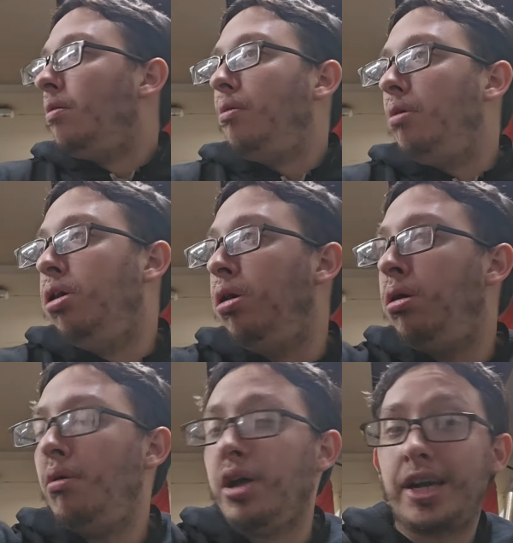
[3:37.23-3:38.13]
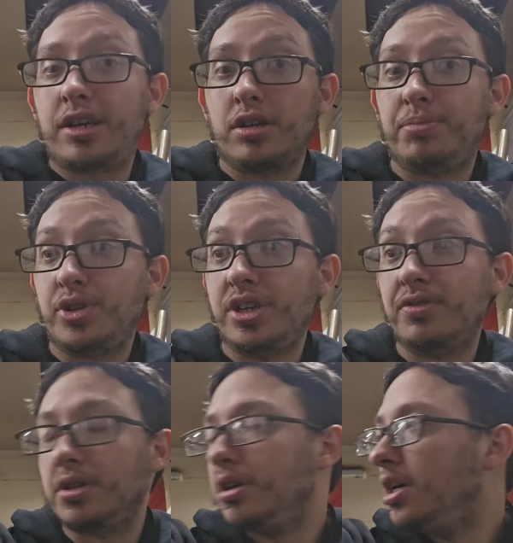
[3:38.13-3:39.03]
I couldn't believe
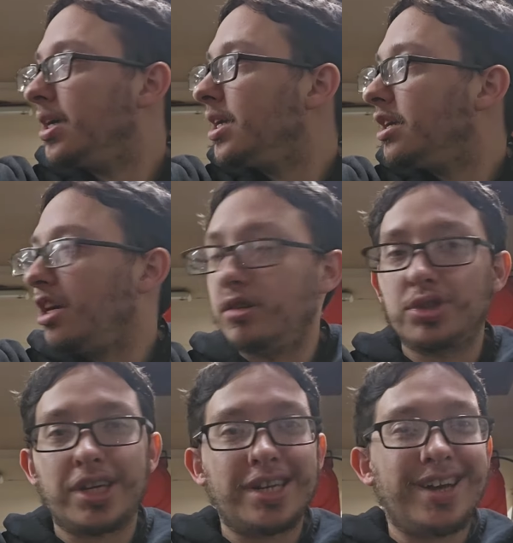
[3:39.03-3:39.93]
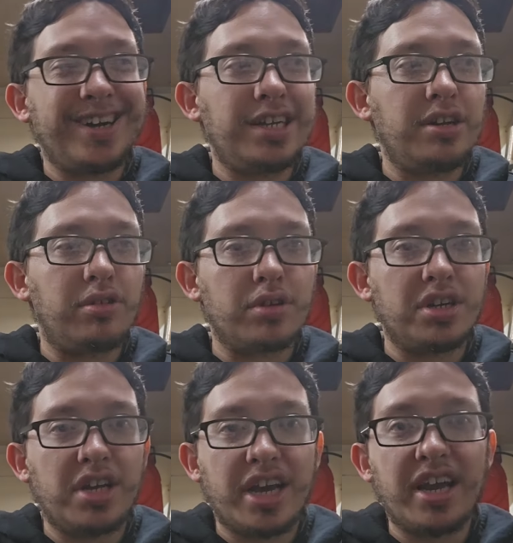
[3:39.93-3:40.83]
it. And it was like a 90-degree
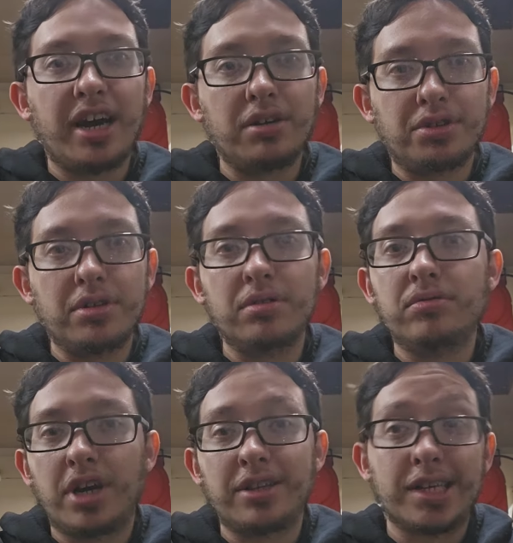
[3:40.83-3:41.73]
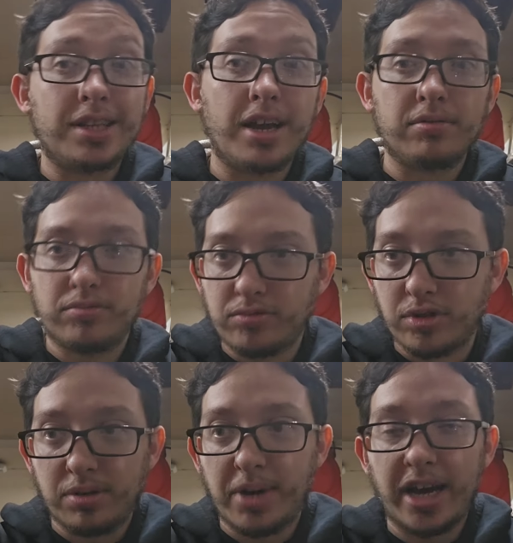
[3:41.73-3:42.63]
day out too. Not that that
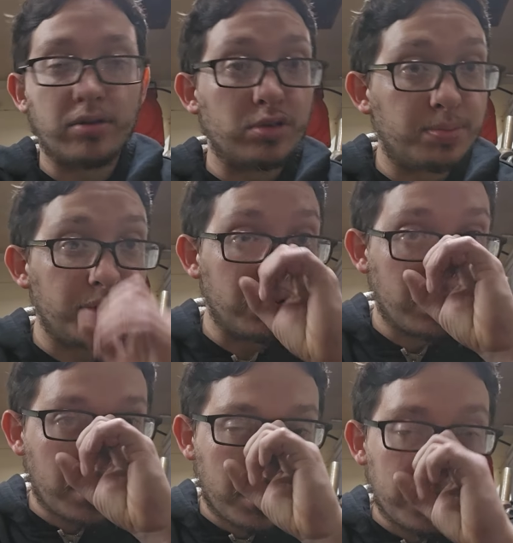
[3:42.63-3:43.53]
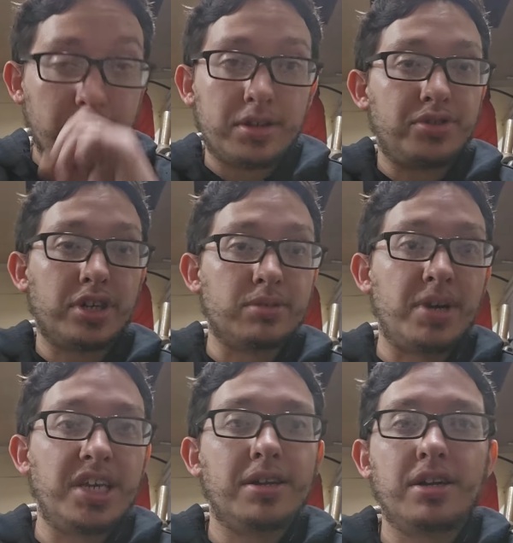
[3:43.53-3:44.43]
really matters, but it doesn't
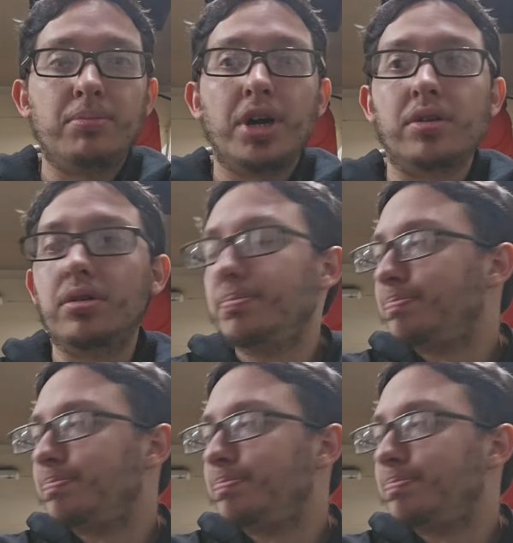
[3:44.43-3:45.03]
make it any better.